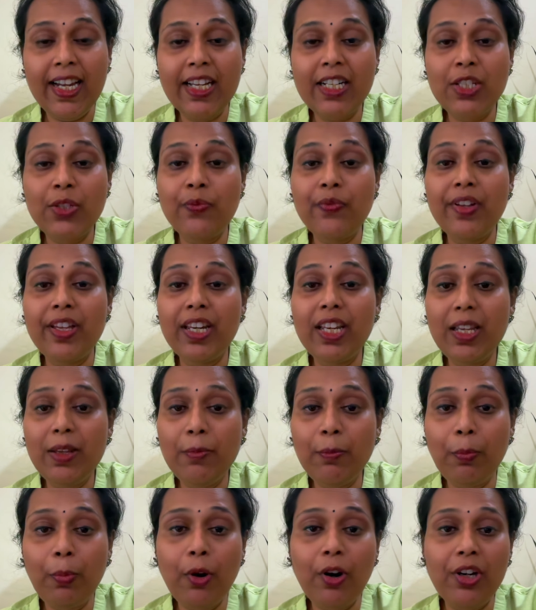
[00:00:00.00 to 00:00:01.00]
it's very
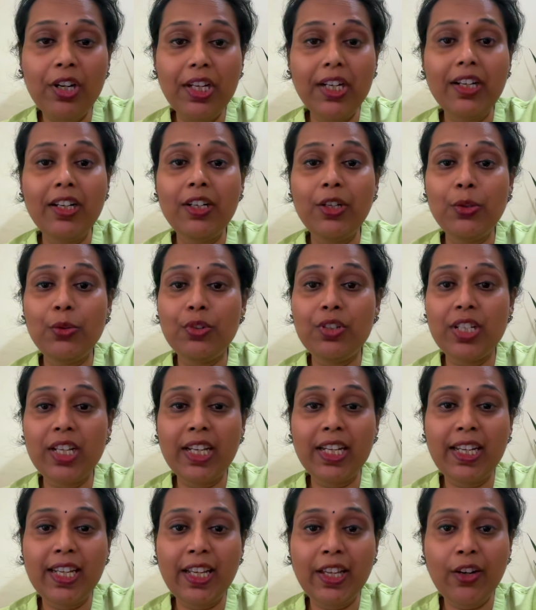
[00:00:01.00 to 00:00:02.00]
important to
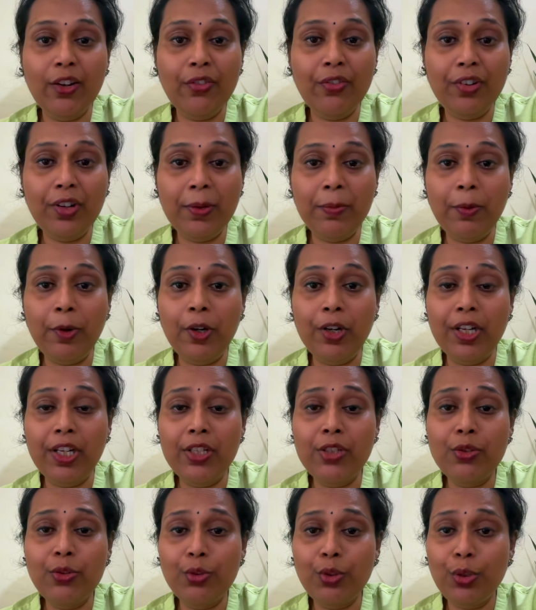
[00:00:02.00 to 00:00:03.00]
take care of our body
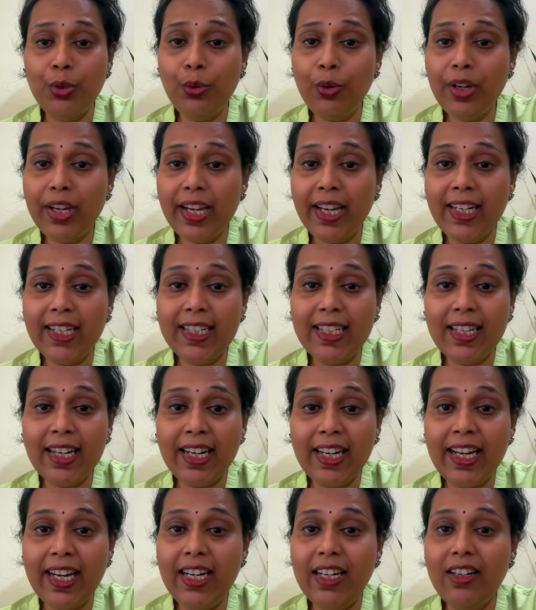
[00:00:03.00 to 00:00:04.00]
so you can
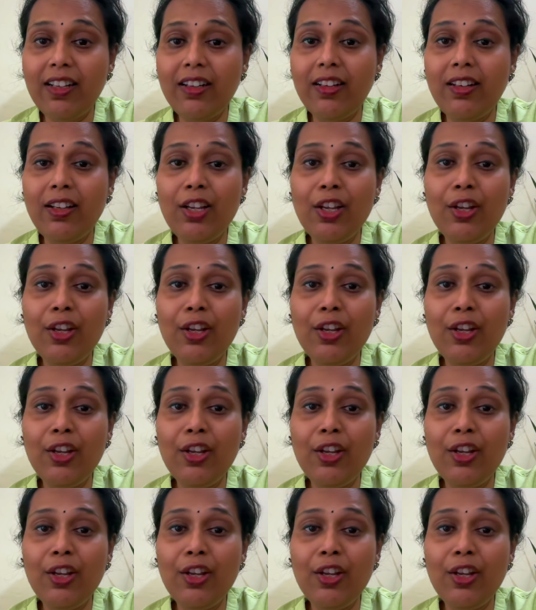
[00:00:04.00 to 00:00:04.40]
create a